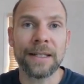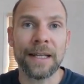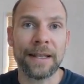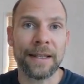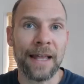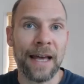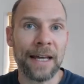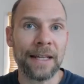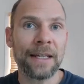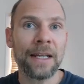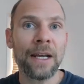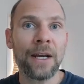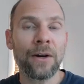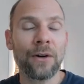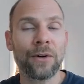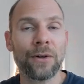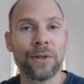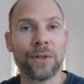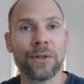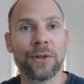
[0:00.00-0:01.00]
and that
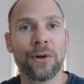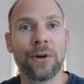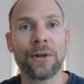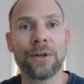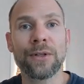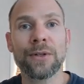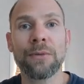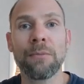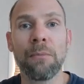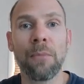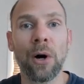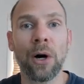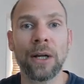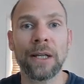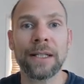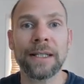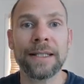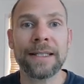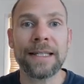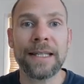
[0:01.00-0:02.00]
concerns
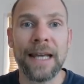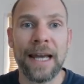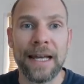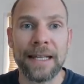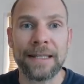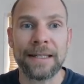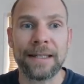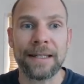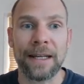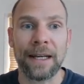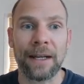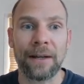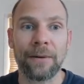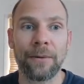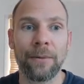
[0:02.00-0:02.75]
model testing.